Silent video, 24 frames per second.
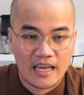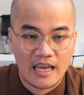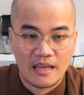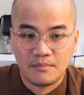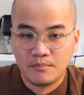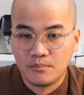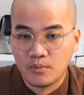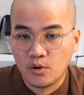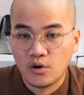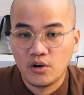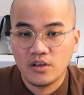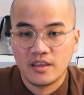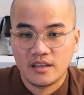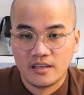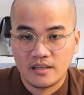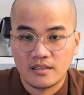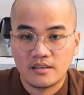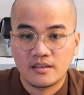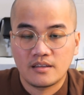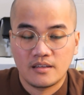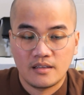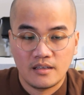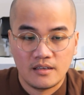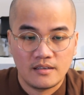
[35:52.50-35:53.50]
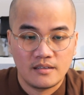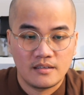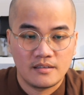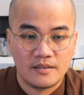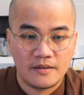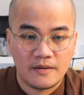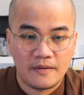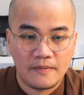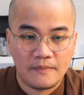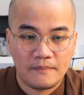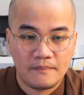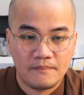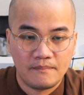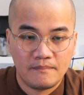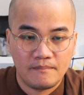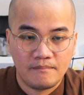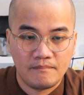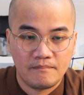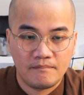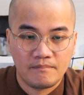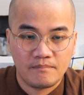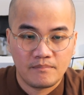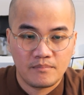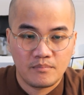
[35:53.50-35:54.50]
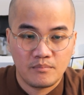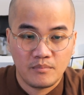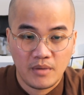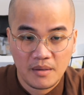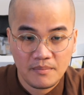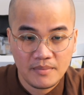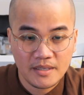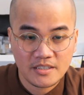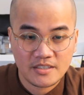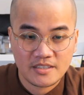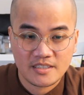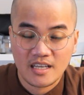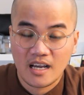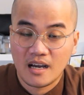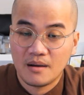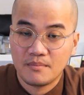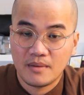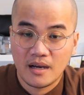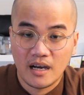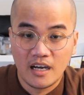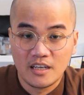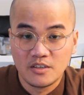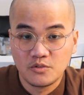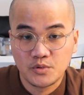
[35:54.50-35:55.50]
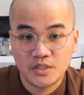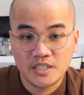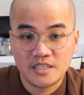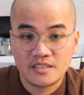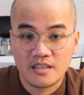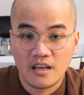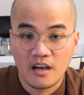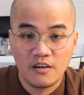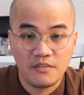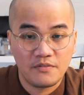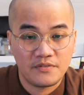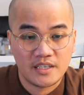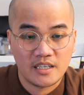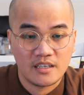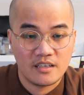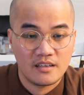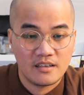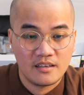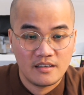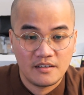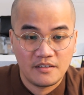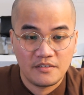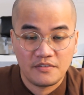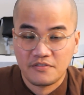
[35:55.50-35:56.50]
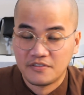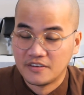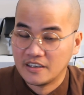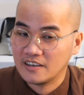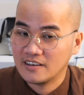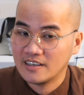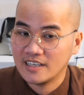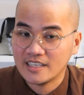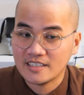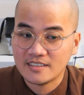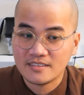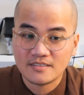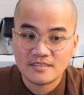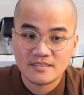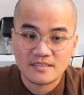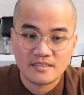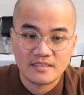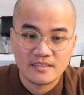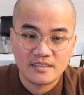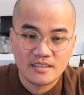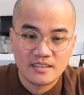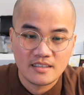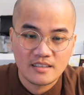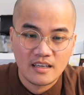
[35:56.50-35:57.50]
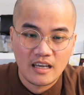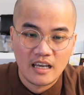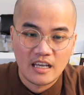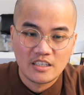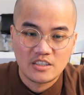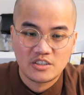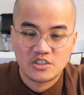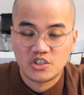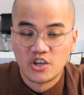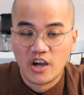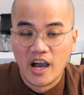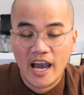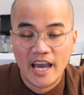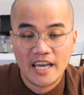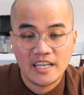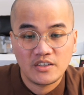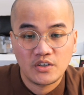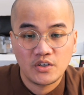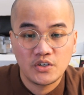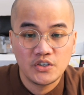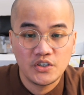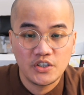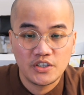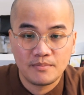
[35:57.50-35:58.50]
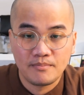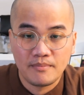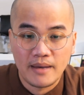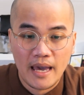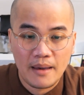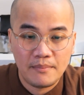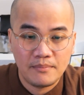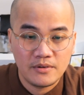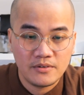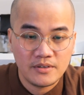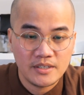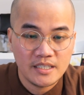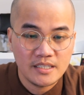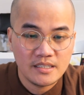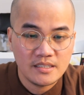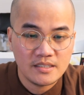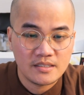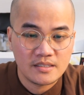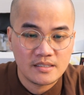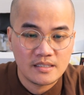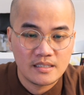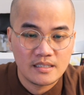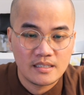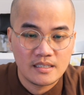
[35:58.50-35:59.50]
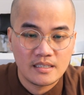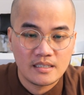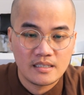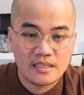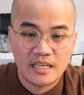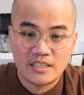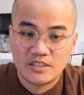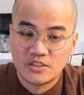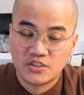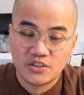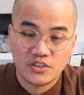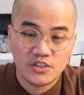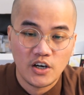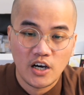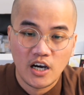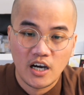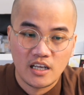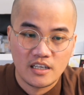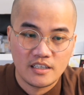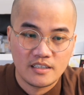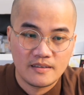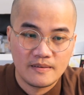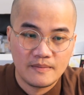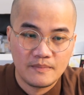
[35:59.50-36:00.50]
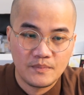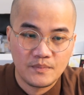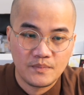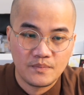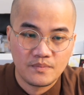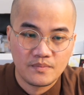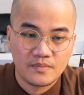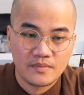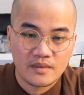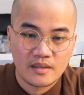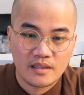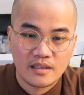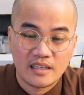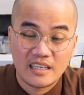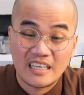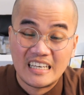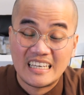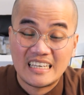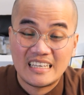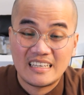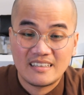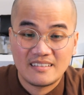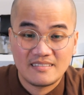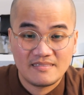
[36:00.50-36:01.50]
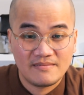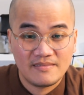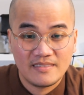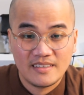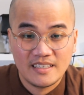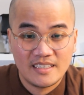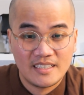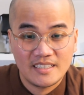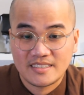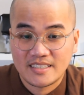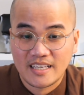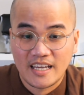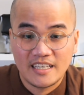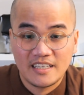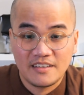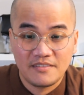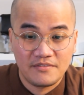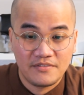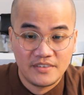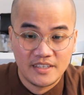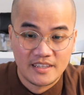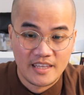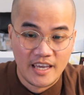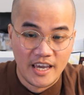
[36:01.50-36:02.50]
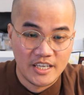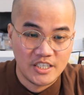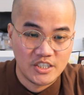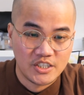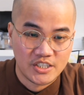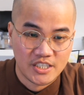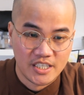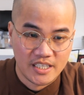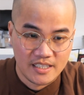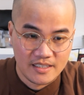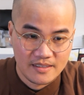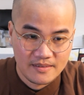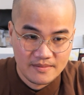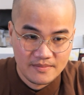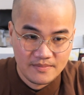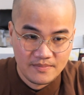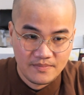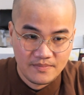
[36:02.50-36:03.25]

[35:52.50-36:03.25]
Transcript: and bothered. Maybe some unresolved feelings, childhood memories, and so on. It is an invitation,